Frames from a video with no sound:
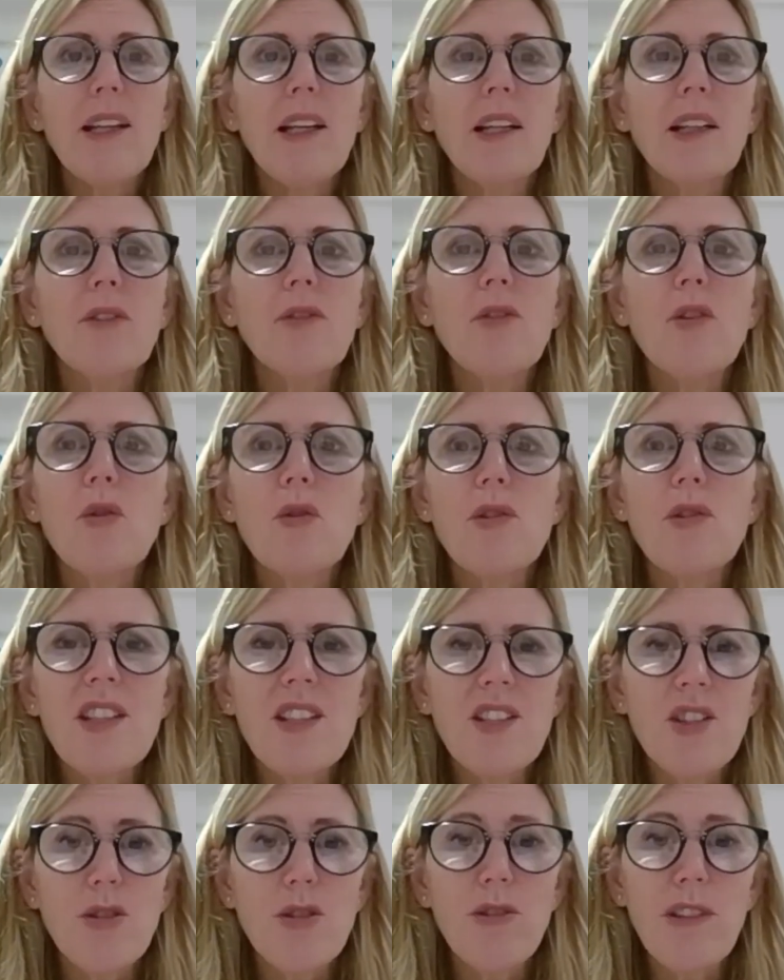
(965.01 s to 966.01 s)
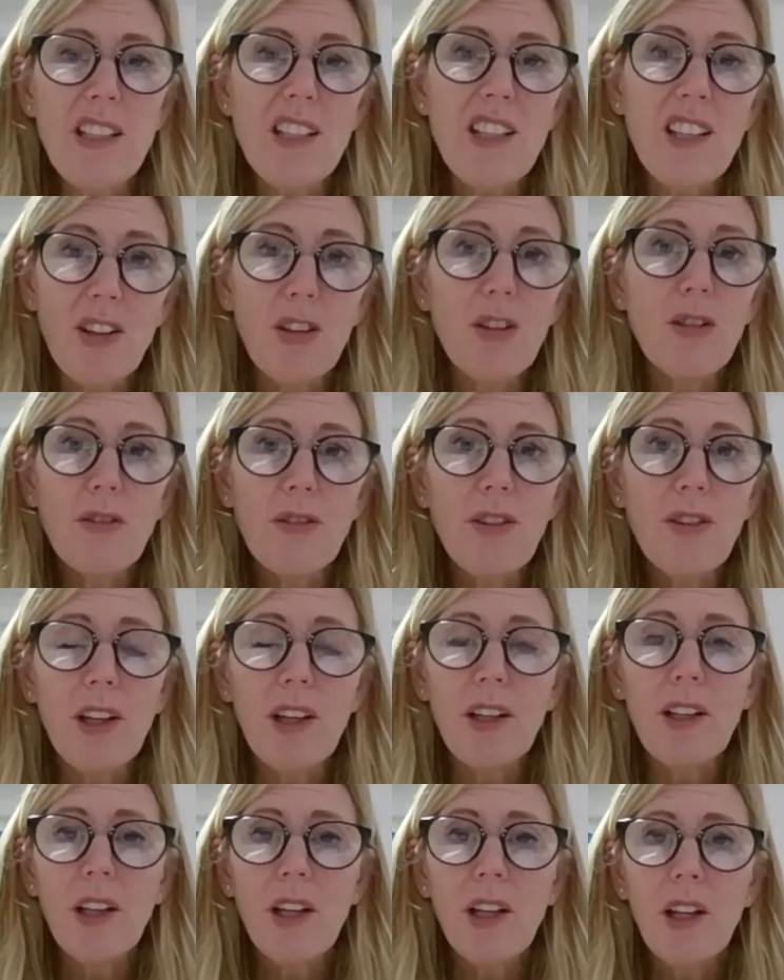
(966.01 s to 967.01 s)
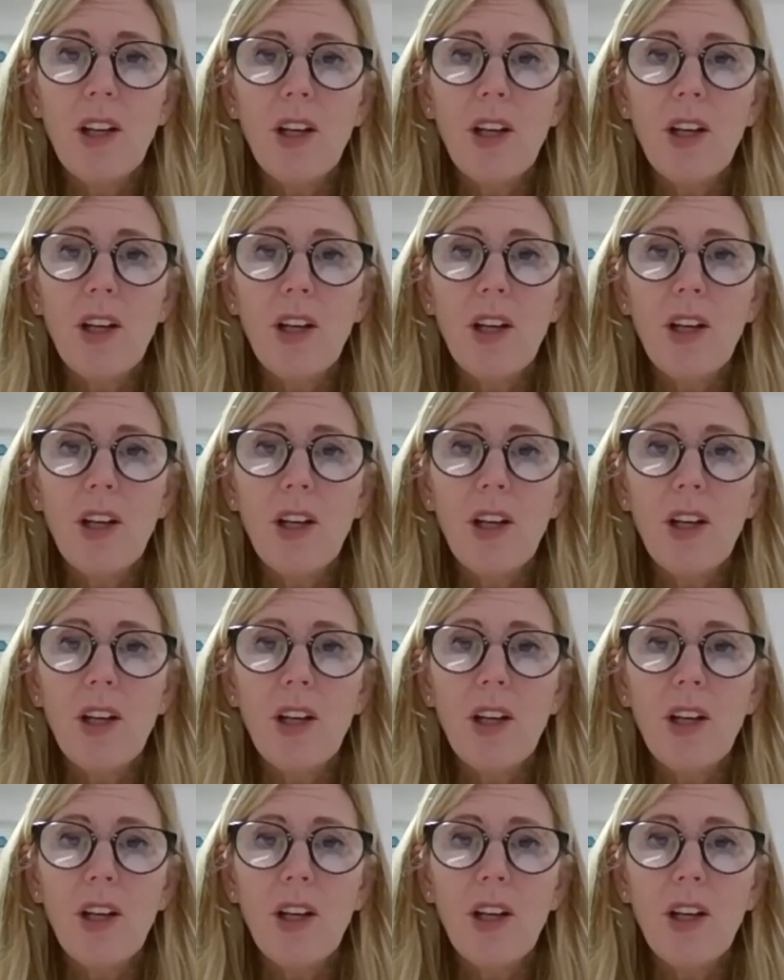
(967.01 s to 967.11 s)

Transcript: And of course, it's critical that